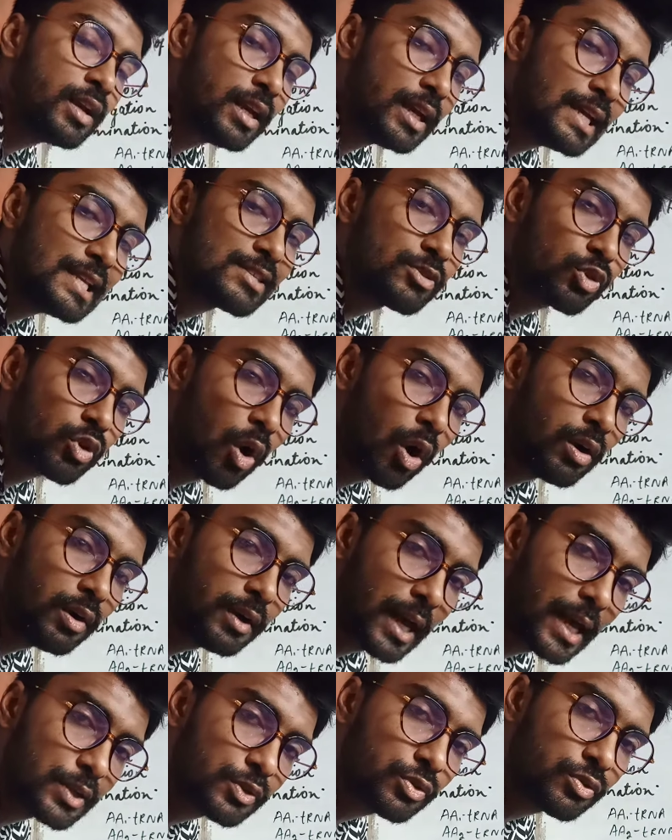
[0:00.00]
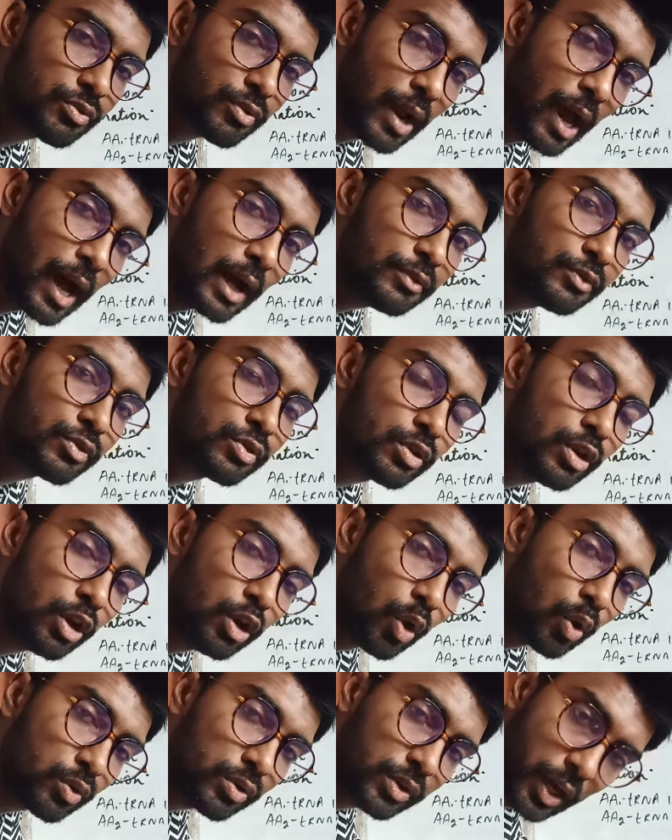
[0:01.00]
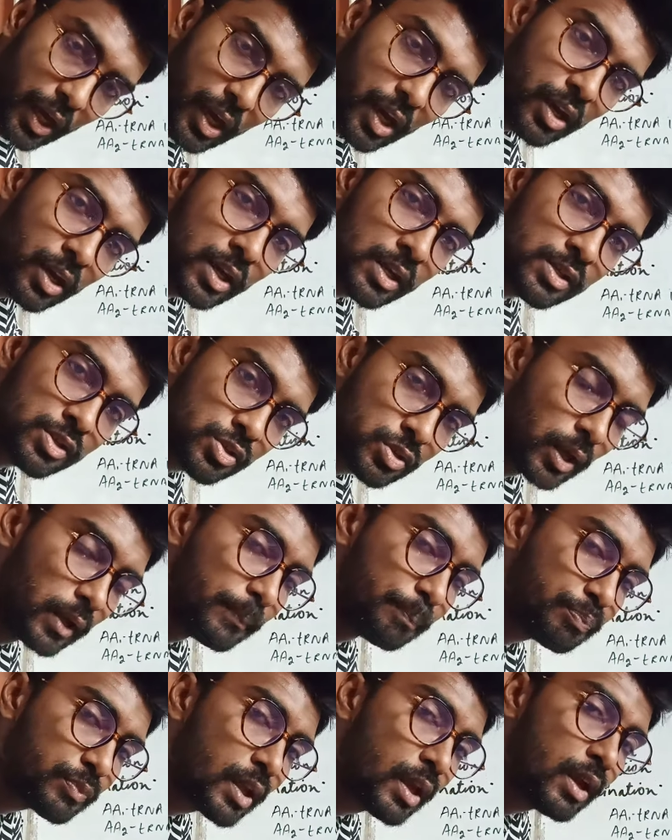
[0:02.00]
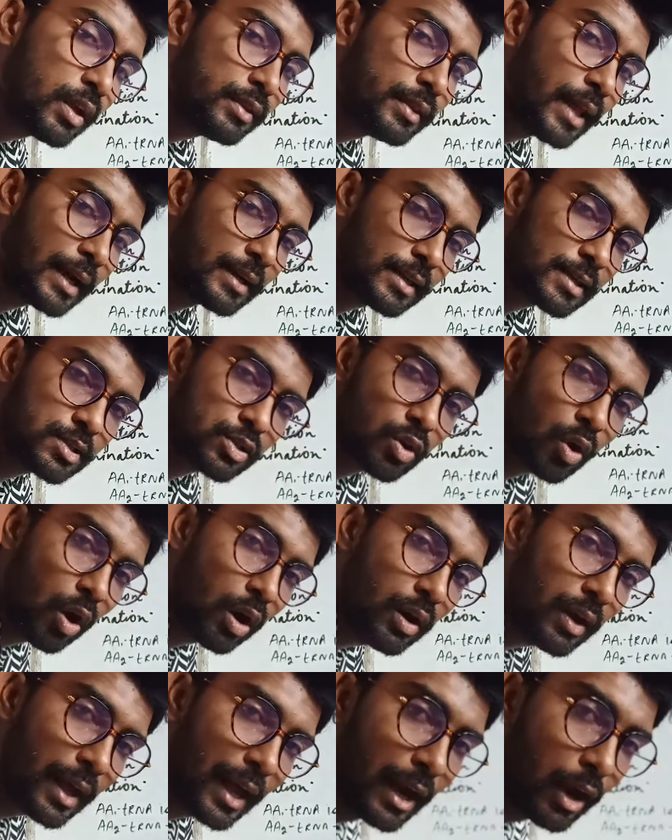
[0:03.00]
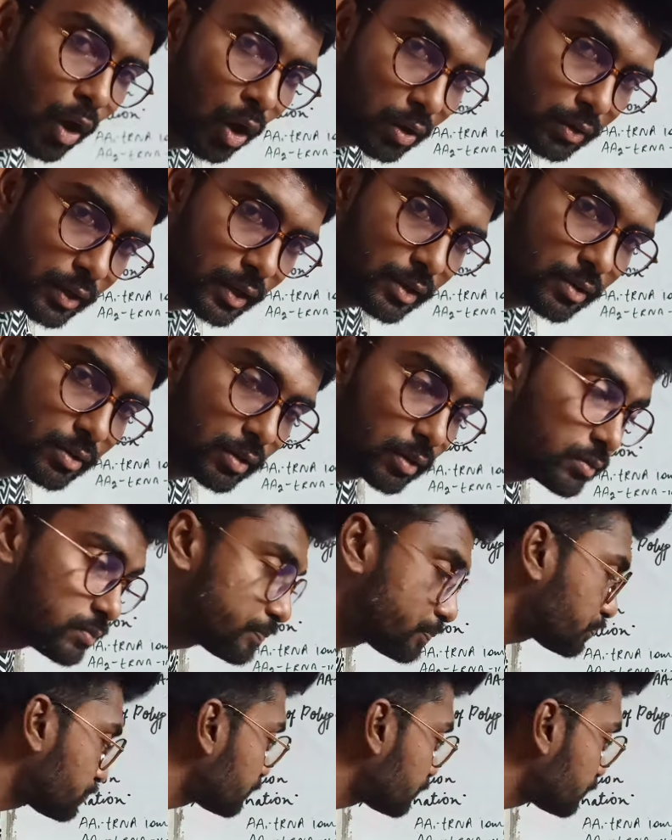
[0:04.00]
is called as translocation. That is called elongation.